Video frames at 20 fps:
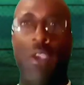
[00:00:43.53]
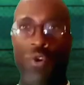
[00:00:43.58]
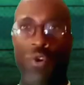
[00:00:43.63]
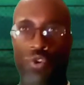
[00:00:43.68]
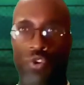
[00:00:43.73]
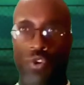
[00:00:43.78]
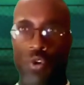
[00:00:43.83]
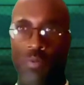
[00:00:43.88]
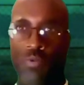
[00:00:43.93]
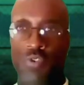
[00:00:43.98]

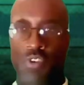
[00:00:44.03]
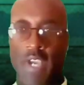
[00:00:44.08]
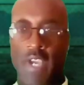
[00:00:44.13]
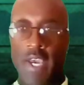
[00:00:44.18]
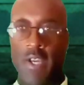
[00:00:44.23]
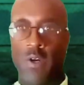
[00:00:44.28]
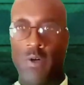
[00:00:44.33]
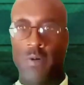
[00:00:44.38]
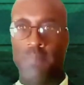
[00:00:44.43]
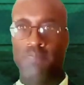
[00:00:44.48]
YouTube
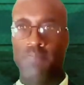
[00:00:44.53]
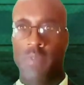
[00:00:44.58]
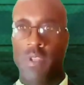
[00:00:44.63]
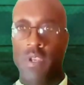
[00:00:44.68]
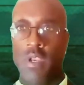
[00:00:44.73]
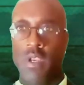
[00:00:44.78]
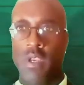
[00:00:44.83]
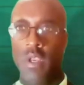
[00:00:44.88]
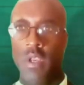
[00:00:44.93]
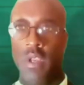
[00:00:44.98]
channel.
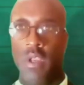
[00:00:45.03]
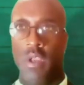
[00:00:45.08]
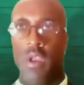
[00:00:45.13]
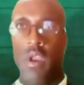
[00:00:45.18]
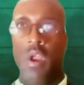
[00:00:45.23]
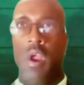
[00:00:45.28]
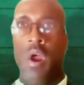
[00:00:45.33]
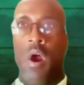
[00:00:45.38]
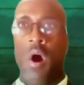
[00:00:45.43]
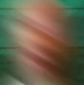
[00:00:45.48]

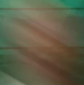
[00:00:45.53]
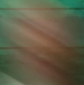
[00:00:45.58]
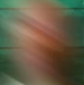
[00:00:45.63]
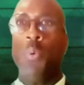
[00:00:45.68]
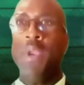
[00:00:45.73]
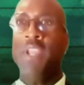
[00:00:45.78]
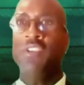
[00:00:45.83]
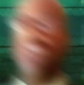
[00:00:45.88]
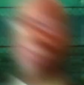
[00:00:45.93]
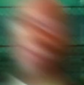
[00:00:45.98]
Are
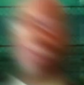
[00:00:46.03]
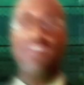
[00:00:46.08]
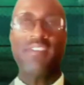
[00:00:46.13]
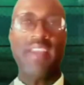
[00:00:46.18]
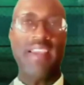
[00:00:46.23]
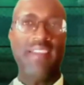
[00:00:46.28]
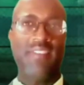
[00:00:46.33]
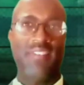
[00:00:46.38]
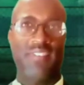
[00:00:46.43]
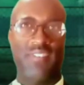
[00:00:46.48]
we just
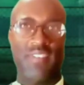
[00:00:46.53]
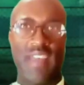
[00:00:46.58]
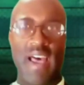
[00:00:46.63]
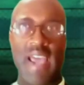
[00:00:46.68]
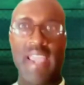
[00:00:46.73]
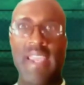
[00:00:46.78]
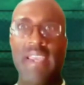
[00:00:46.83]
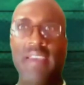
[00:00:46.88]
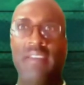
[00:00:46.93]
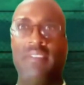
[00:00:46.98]
a
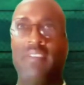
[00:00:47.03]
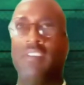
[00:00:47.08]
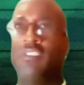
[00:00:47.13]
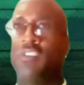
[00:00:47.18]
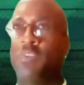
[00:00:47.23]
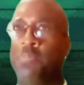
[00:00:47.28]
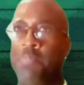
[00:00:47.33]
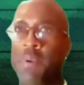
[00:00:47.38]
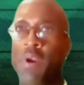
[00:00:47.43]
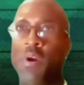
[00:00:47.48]
science
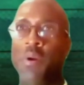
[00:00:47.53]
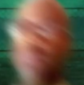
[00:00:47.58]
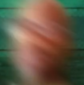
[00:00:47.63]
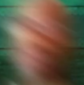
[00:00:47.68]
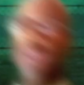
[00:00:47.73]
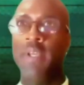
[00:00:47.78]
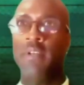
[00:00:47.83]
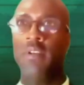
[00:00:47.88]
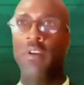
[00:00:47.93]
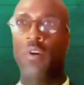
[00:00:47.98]

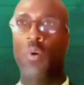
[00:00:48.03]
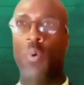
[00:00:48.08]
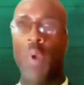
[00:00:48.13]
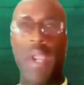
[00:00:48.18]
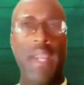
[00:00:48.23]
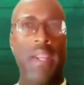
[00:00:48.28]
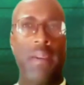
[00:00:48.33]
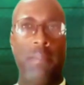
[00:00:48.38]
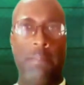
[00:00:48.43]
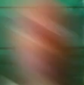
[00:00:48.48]
experiment
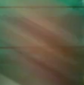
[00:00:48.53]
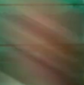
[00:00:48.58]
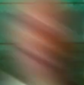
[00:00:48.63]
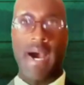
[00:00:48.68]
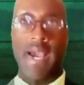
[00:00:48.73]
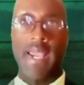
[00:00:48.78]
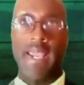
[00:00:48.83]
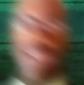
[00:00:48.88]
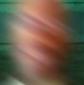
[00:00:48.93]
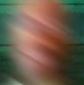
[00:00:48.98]
created
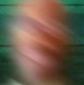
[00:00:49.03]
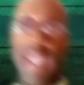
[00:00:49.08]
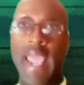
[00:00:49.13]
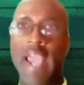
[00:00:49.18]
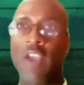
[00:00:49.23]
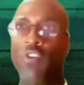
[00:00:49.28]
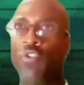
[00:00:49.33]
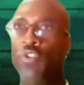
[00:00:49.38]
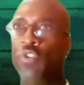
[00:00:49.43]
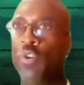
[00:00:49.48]
by
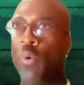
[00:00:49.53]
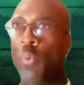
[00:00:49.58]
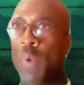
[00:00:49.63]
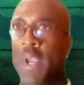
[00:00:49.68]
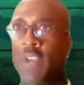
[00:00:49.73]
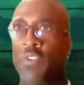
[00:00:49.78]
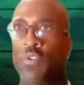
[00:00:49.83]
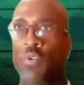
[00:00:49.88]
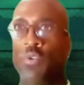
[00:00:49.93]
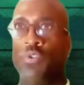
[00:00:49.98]

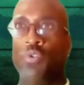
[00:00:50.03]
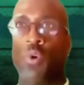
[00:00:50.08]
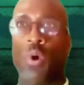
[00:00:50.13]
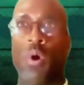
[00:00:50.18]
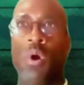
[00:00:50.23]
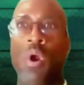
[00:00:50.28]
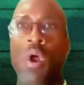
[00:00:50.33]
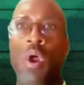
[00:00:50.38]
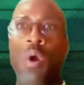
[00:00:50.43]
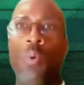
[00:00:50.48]
extraterrestrials,
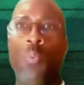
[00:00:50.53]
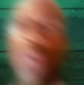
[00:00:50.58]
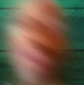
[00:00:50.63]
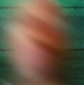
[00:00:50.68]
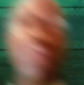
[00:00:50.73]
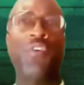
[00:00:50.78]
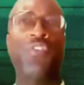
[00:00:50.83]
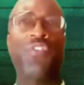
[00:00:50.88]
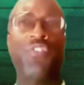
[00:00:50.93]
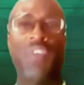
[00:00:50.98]
or
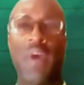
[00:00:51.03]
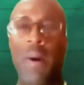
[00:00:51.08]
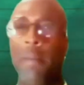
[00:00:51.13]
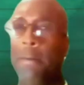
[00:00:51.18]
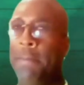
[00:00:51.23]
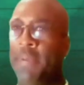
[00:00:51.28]
rather some